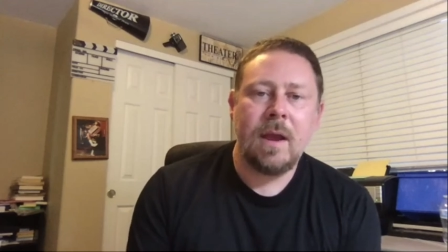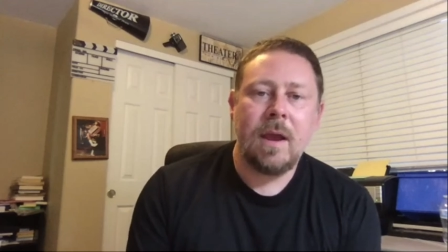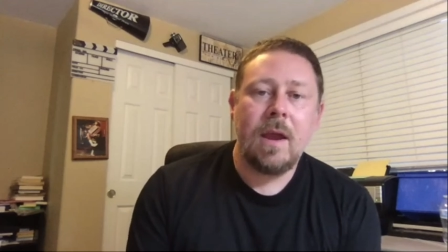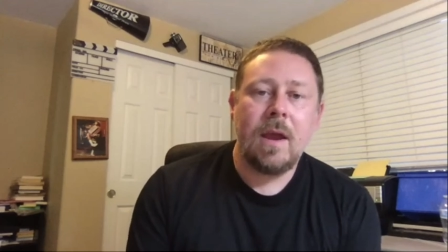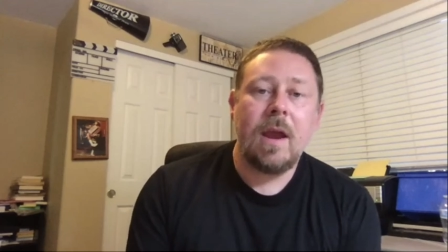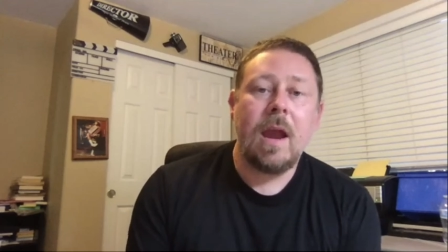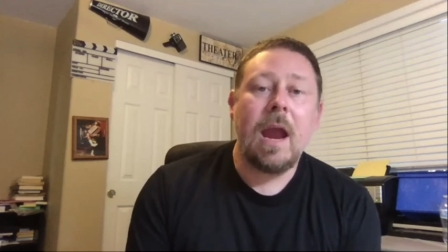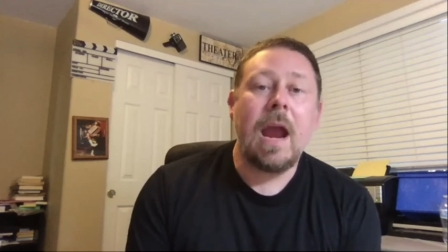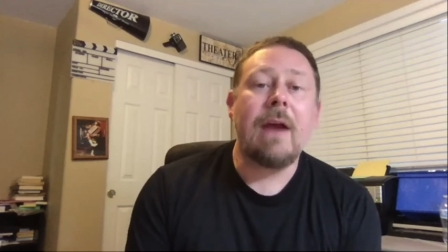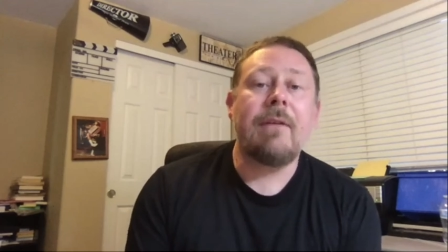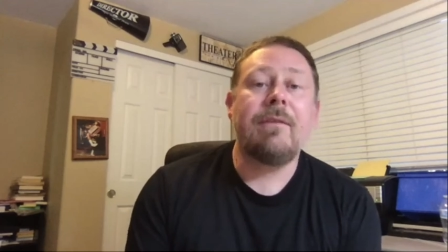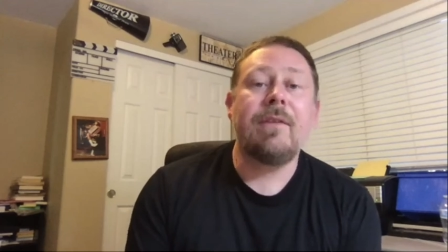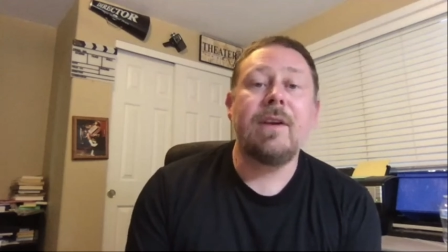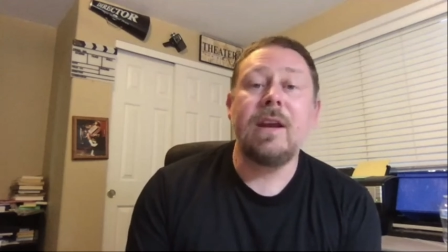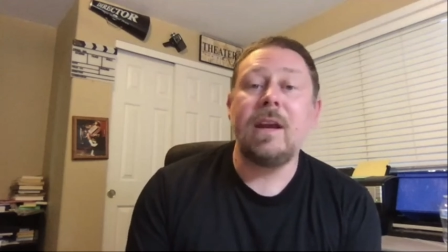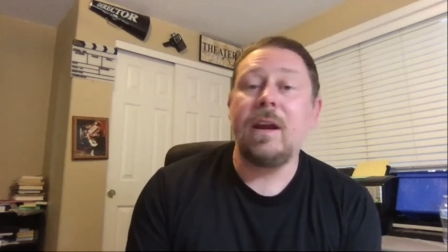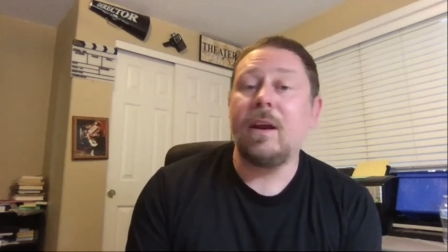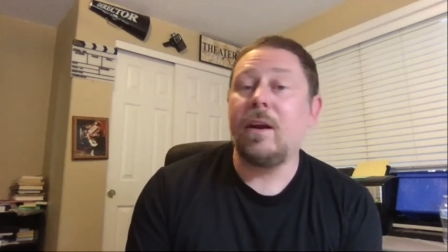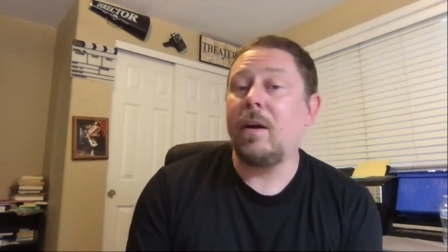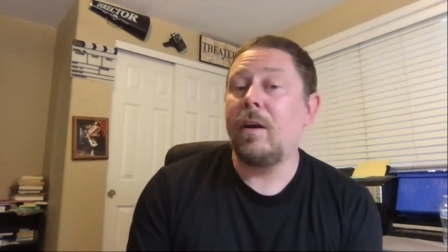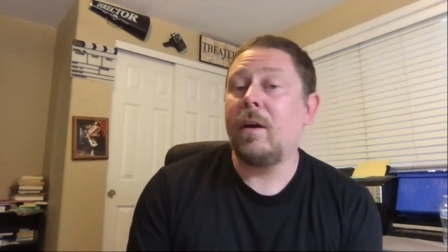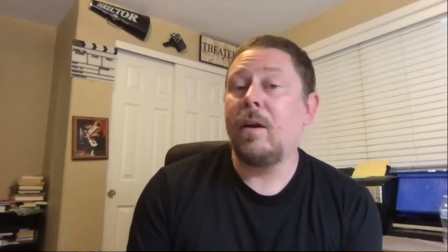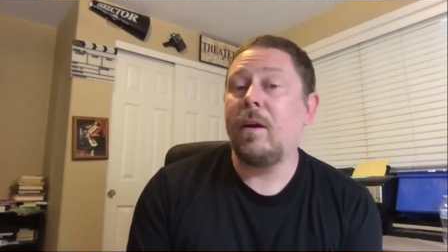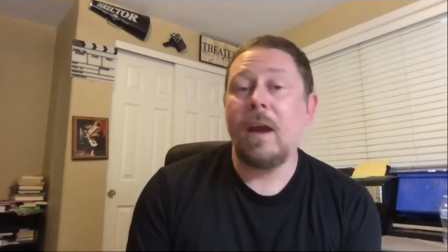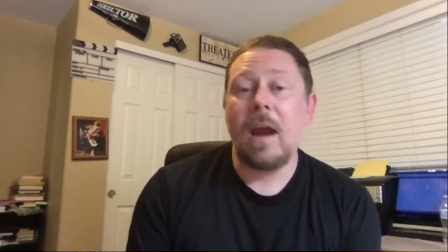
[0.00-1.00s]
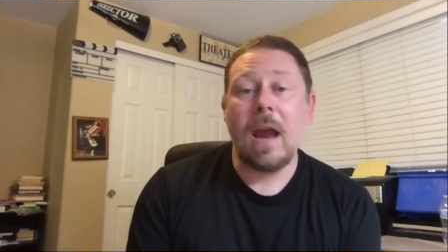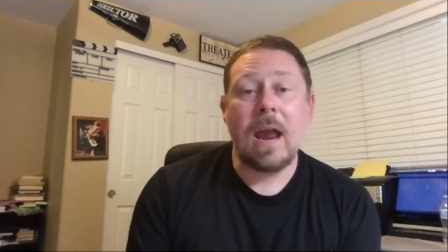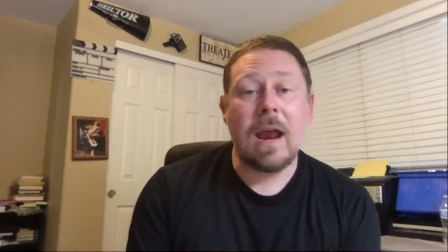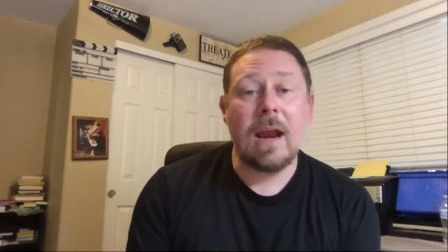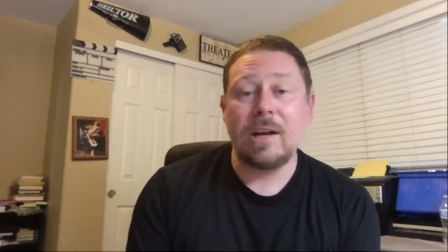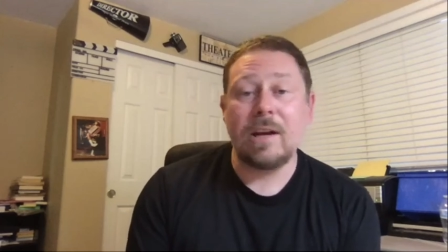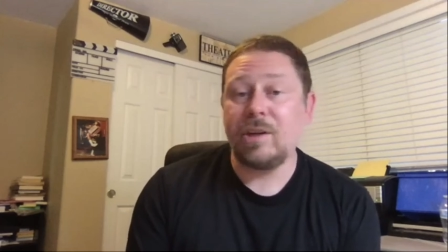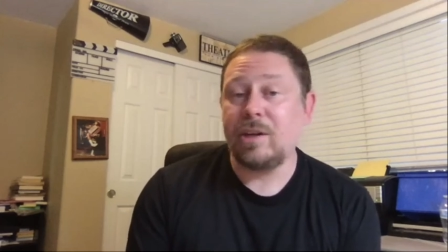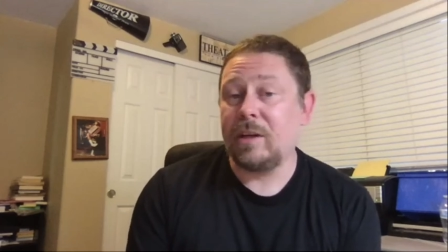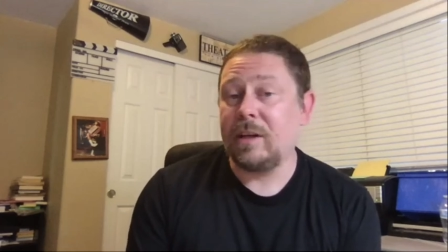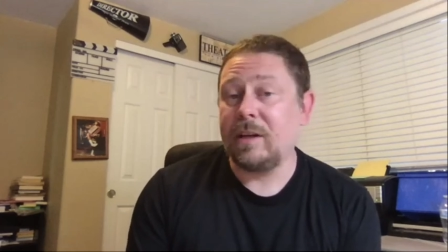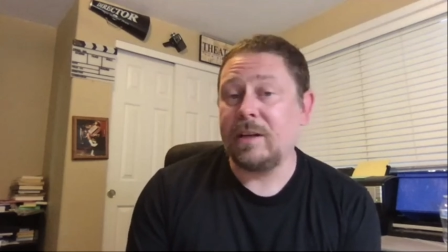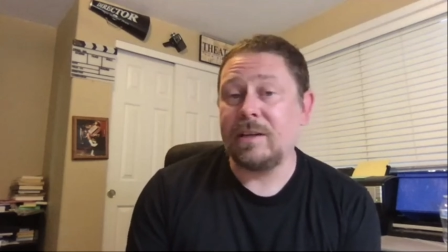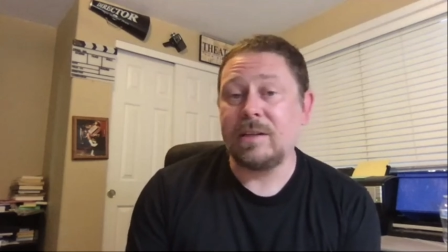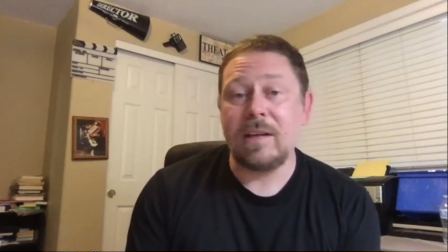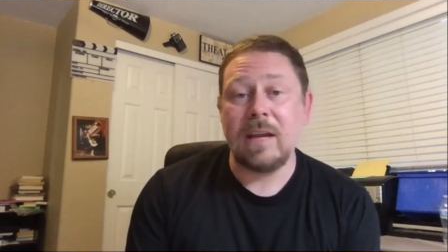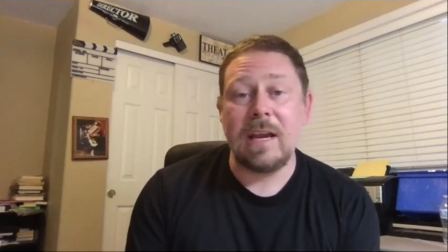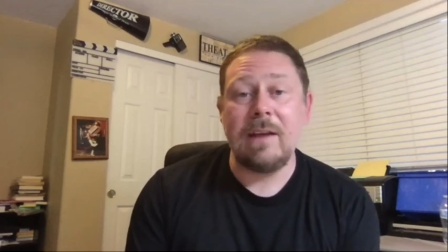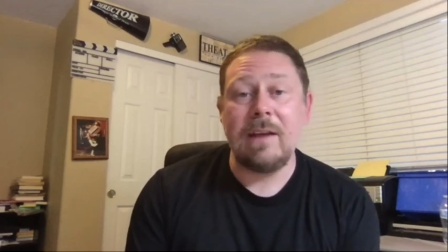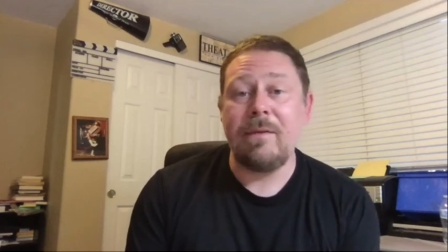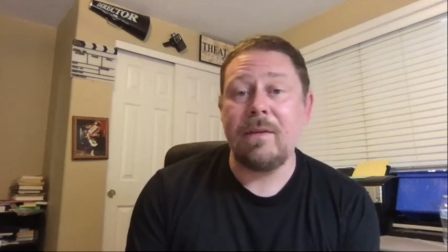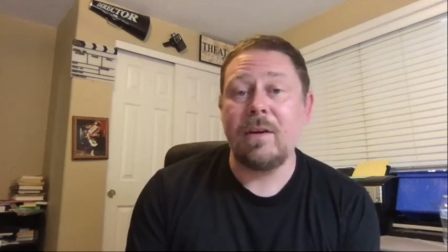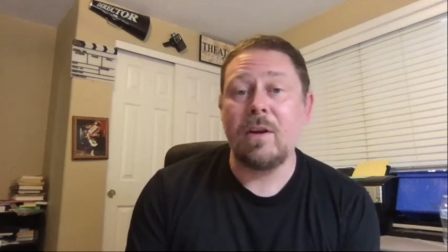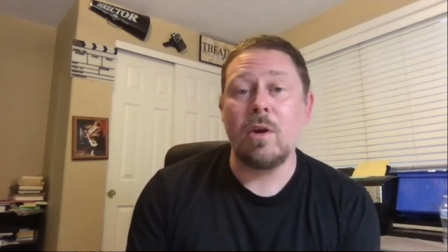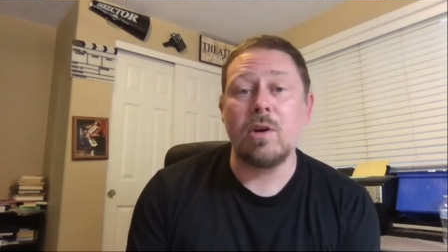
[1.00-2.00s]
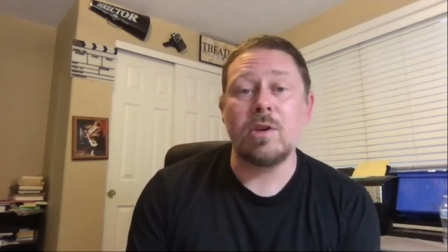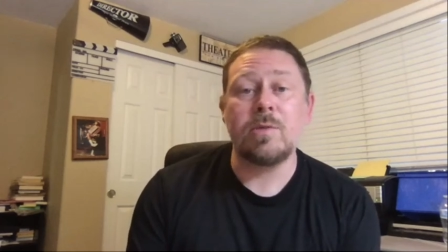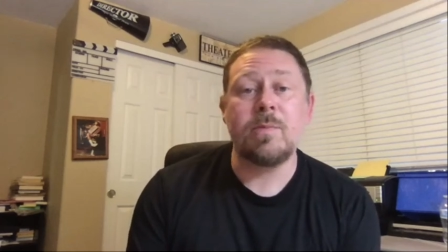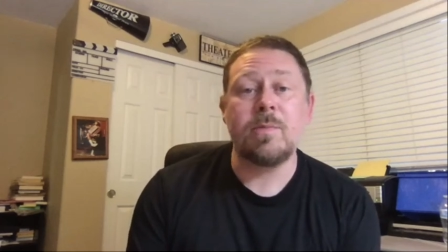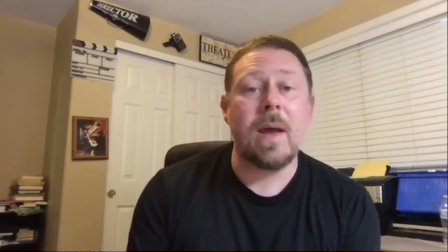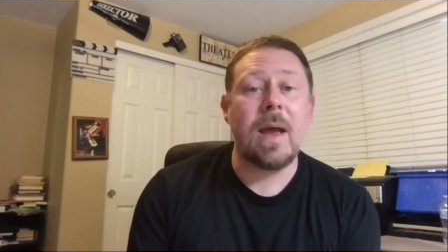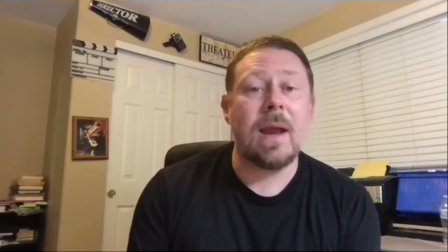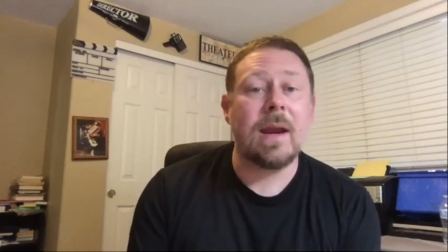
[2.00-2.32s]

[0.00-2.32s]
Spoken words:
Every year, actually, it even goes back